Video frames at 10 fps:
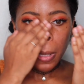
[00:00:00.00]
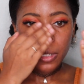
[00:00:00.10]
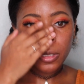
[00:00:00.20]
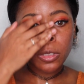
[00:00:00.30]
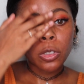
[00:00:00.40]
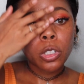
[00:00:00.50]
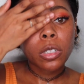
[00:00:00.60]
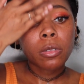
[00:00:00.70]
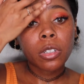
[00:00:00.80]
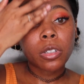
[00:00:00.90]
because
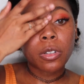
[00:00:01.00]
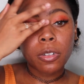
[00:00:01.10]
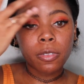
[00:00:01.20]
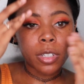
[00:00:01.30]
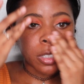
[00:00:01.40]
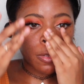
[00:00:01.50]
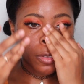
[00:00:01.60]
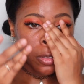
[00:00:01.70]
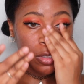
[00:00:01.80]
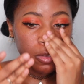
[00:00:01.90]
usually when you go to
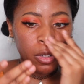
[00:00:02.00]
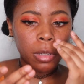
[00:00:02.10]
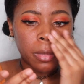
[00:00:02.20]
festivals you want